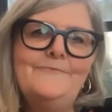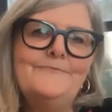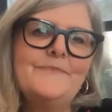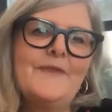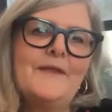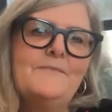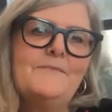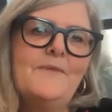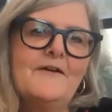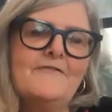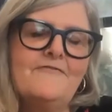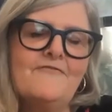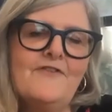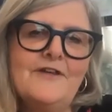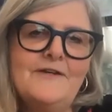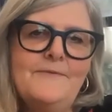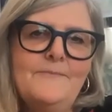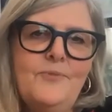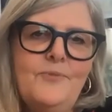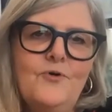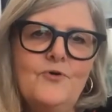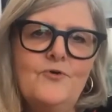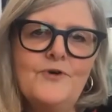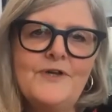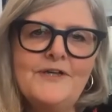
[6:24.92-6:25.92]
My friend
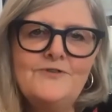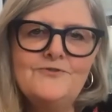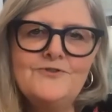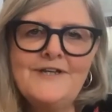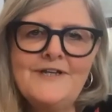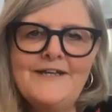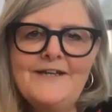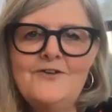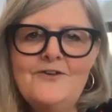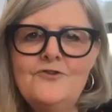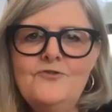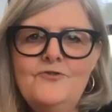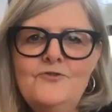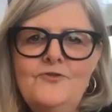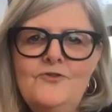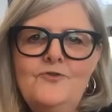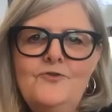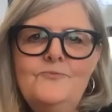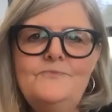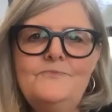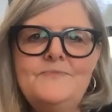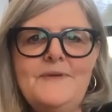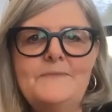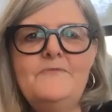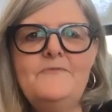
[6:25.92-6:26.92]
Paul Gilding, who
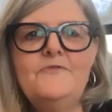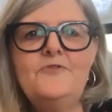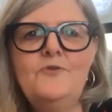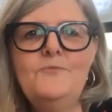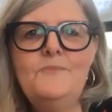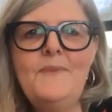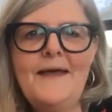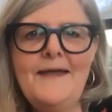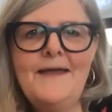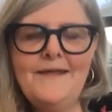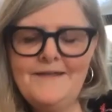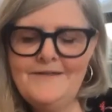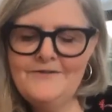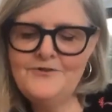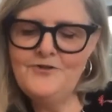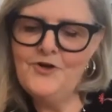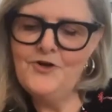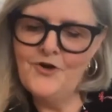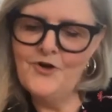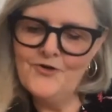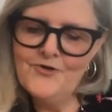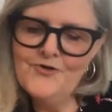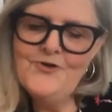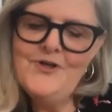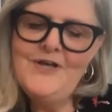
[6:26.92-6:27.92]
some of you may
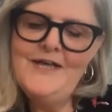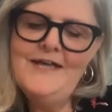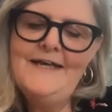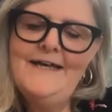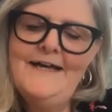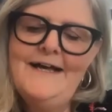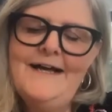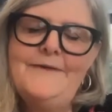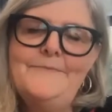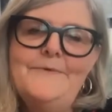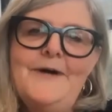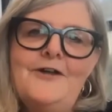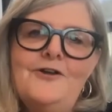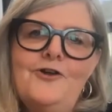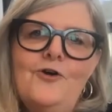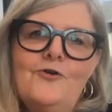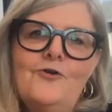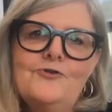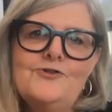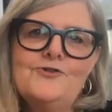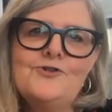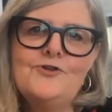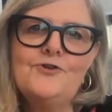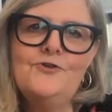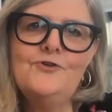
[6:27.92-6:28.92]
know, a
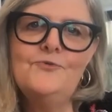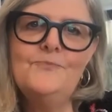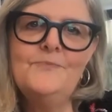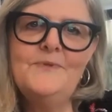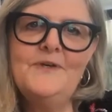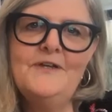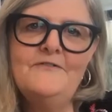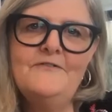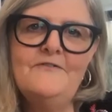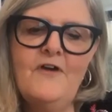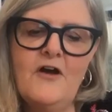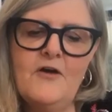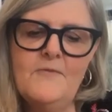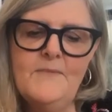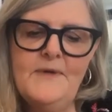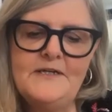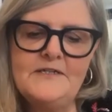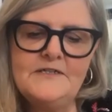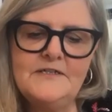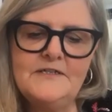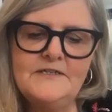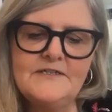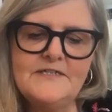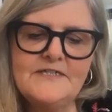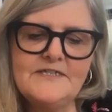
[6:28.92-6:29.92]
long-term
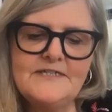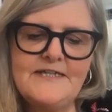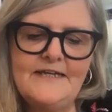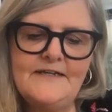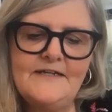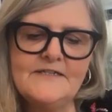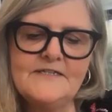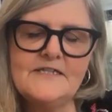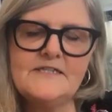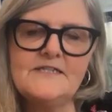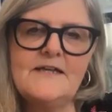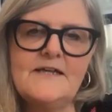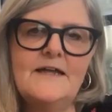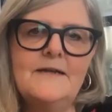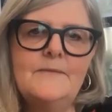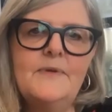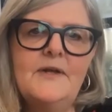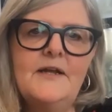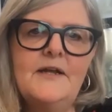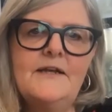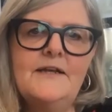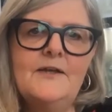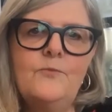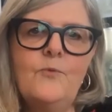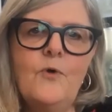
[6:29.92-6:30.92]
environmentalist and a
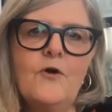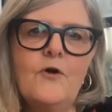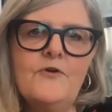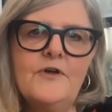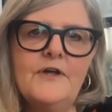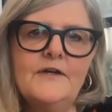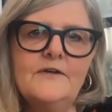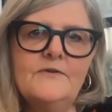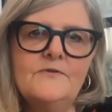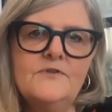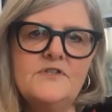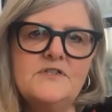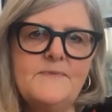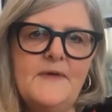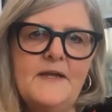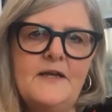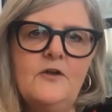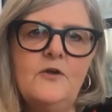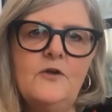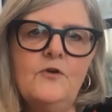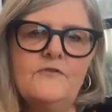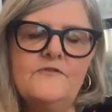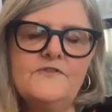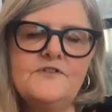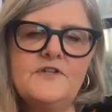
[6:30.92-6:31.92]
sustainability warrior who spent a
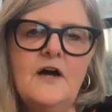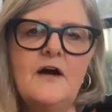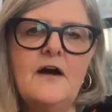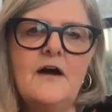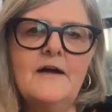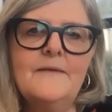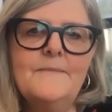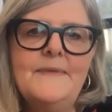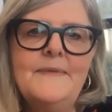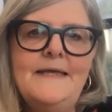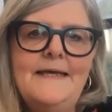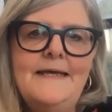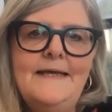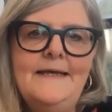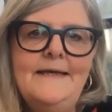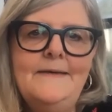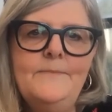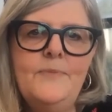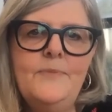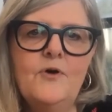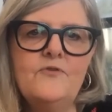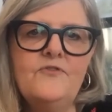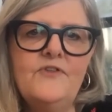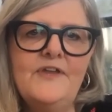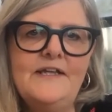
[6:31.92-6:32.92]
lot of time
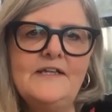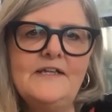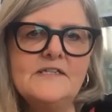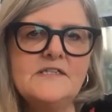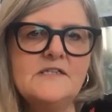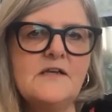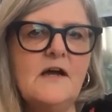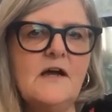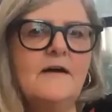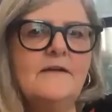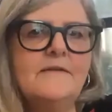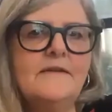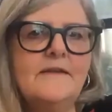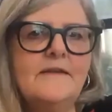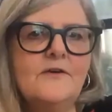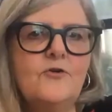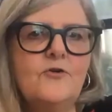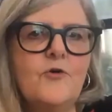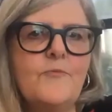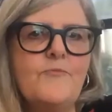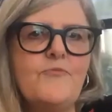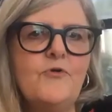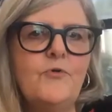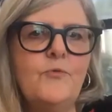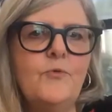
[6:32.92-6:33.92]
both inside the
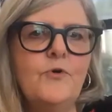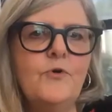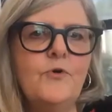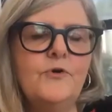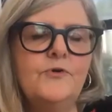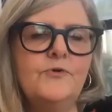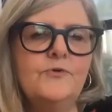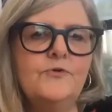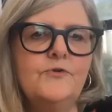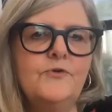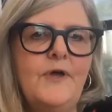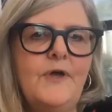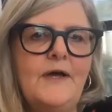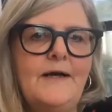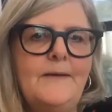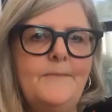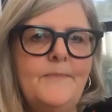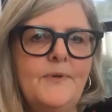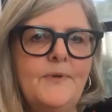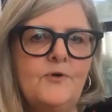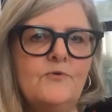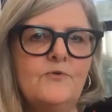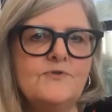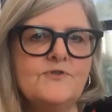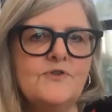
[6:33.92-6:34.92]
corporate world,
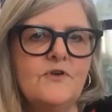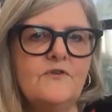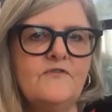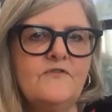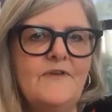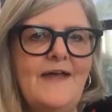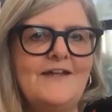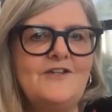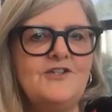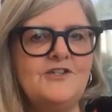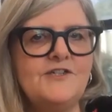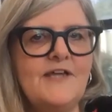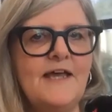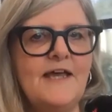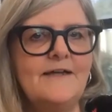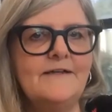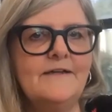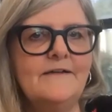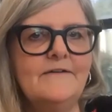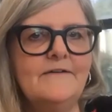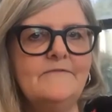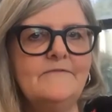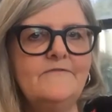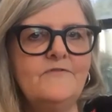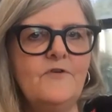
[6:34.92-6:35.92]
but also
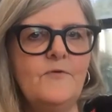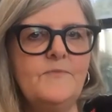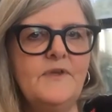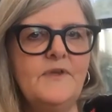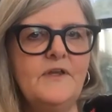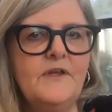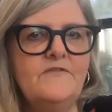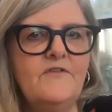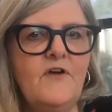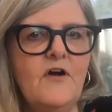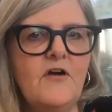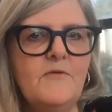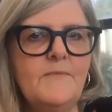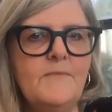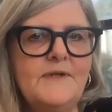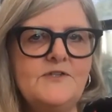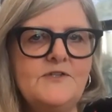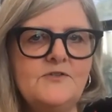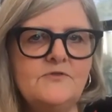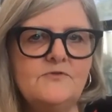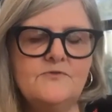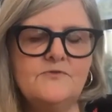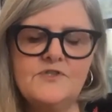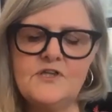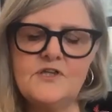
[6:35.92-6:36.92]
agitating from the
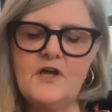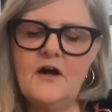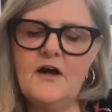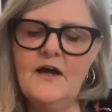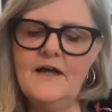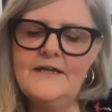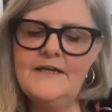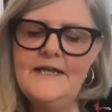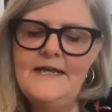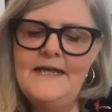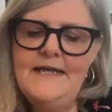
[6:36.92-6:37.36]
environmental side,